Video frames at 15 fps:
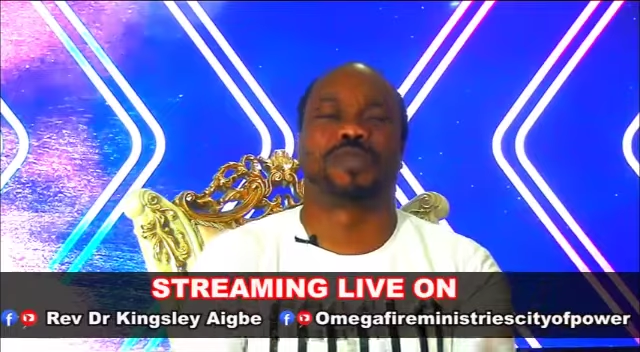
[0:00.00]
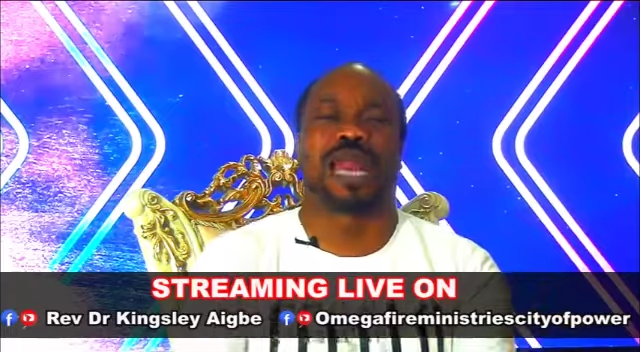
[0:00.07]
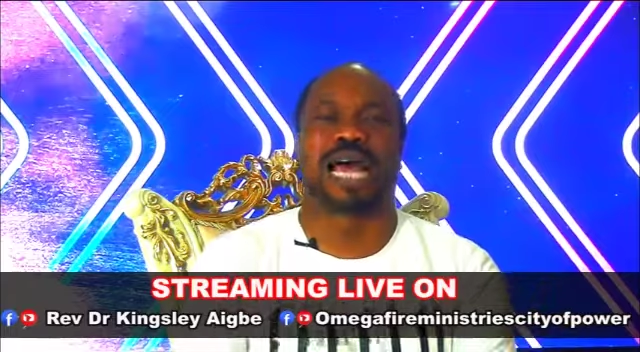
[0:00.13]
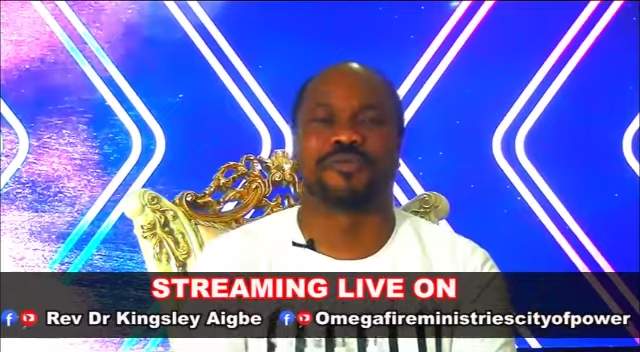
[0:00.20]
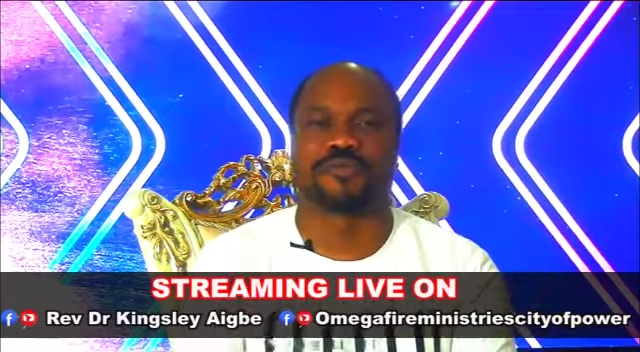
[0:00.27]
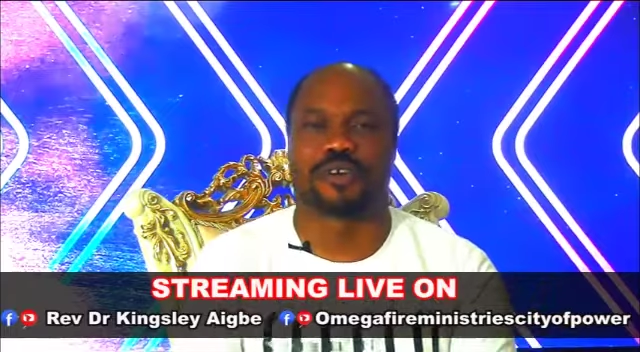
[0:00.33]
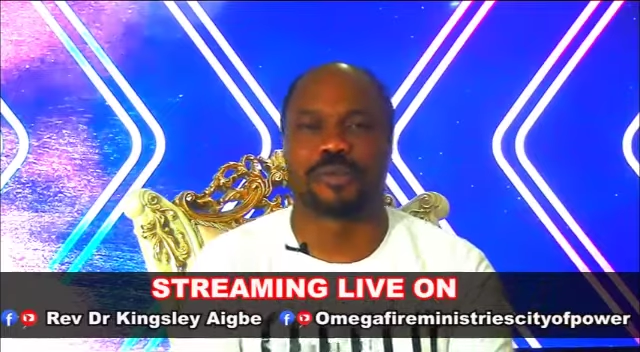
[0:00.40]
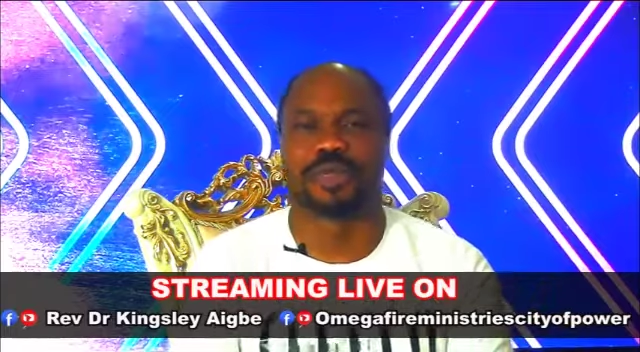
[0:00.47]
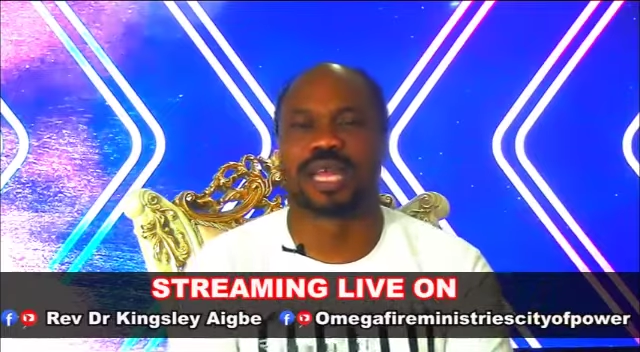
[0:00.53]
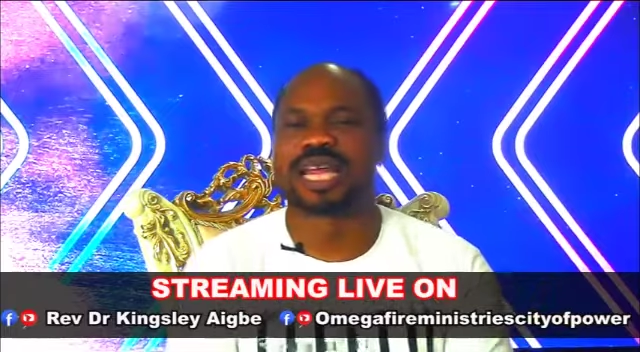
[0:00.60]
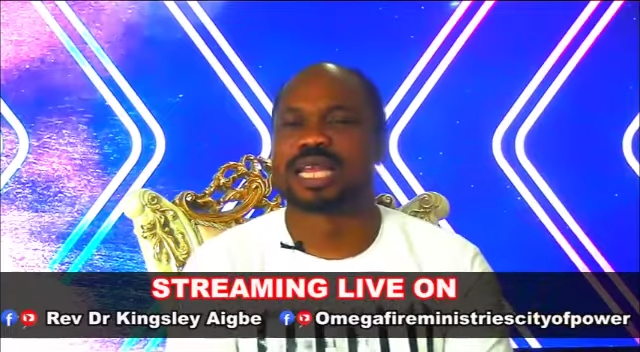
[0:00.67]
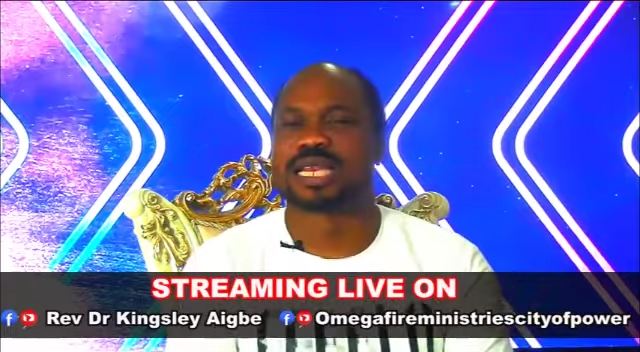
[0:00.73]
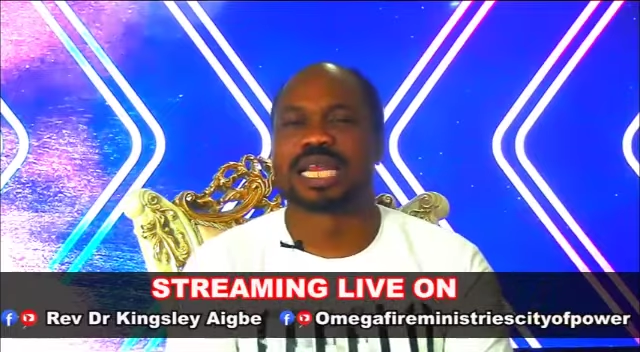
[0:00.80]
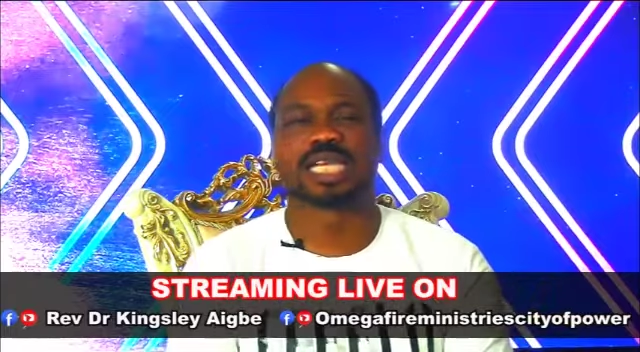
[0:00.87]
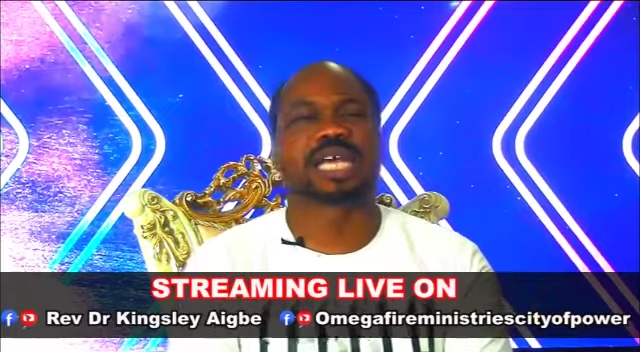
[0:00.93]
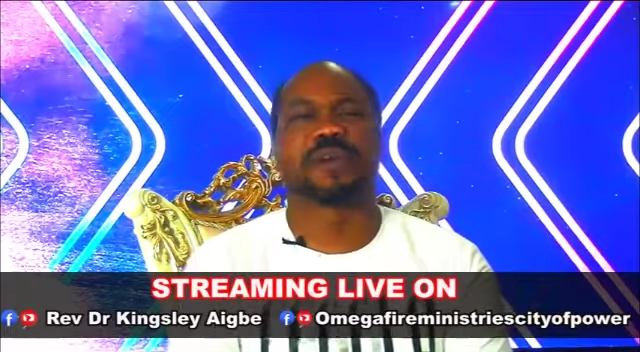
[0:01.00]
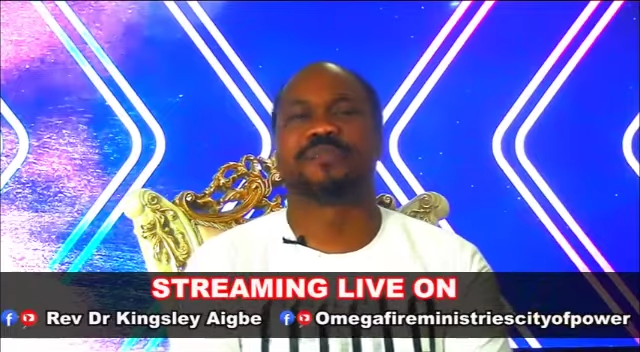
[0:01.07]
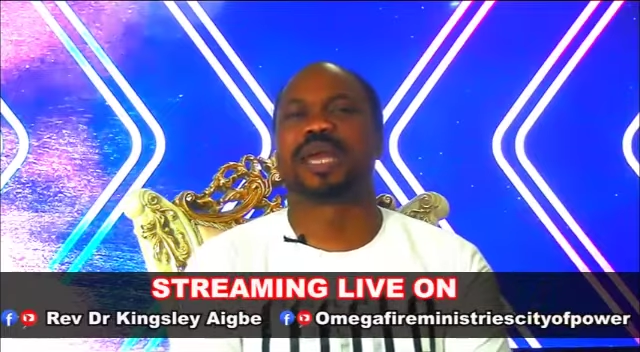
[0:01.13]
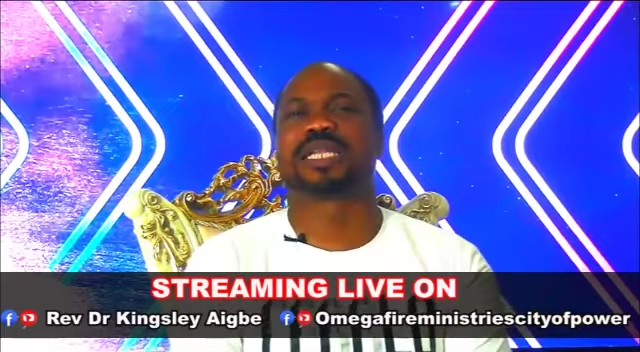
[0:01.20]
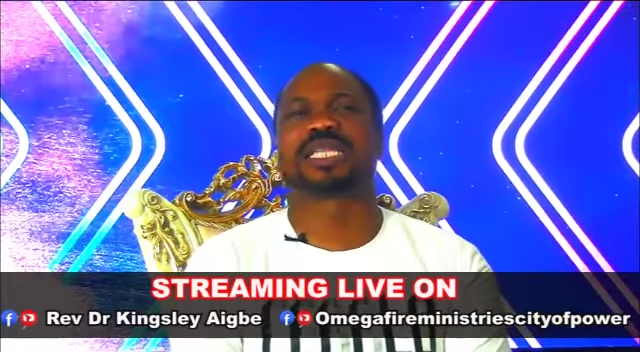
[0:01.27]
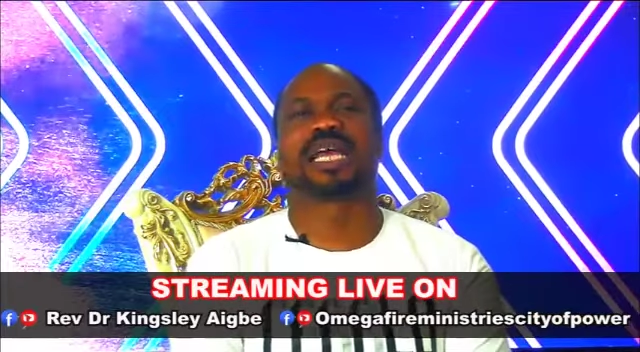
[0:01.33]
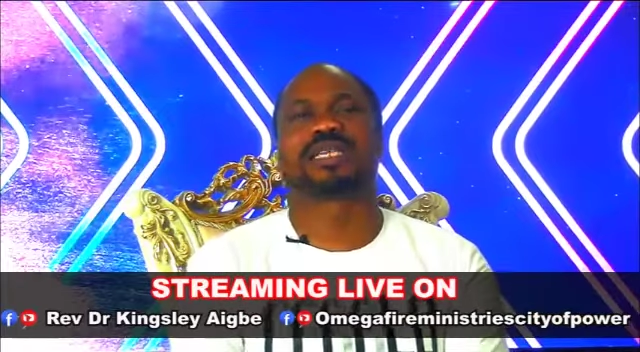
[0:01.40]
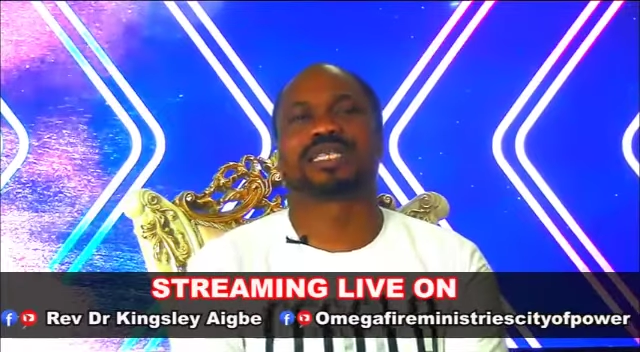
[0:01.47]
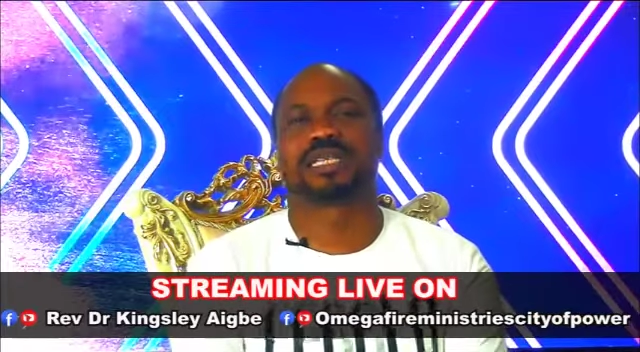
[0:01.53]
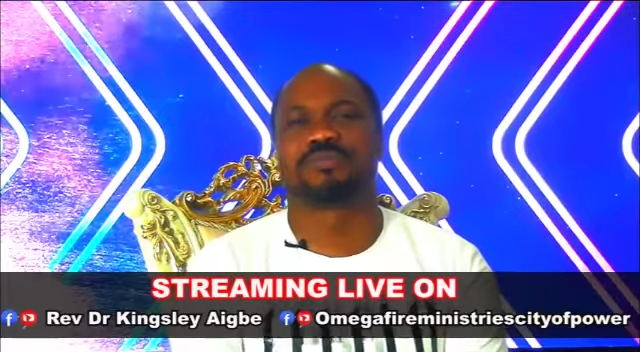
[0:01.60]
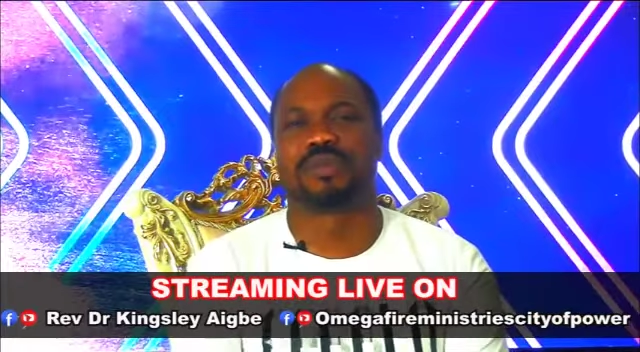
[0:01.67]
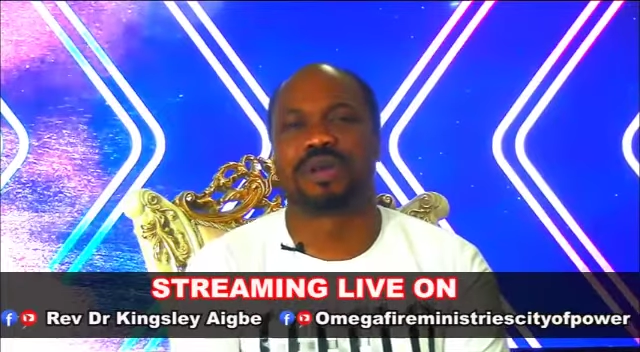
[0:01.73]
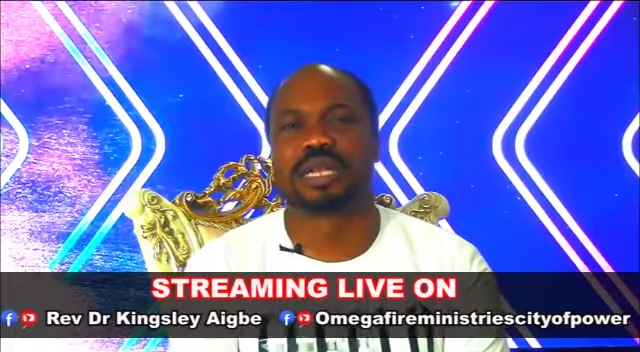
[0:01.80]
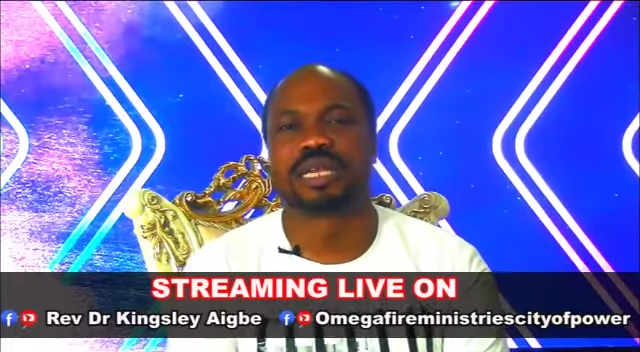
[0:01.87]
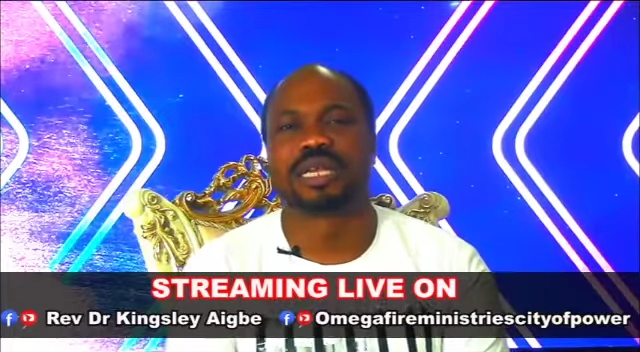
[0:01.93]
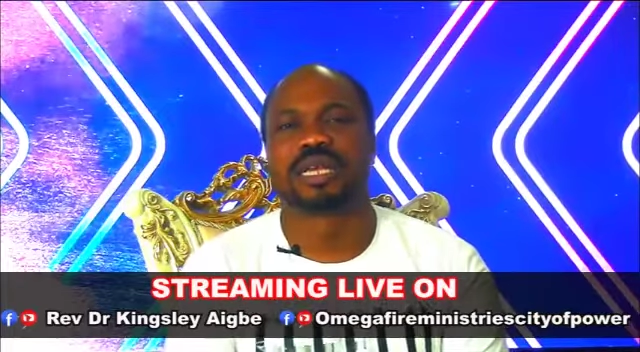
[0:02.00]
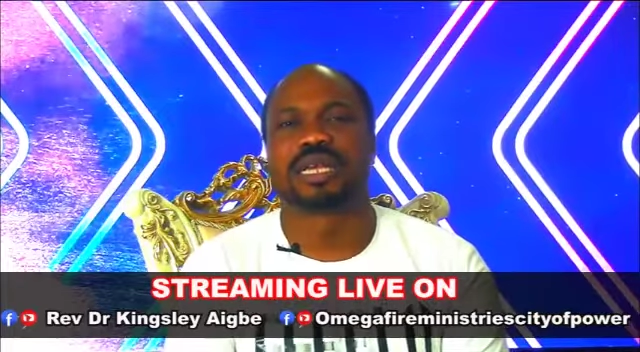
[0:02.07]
platforms. There shall be a testimony.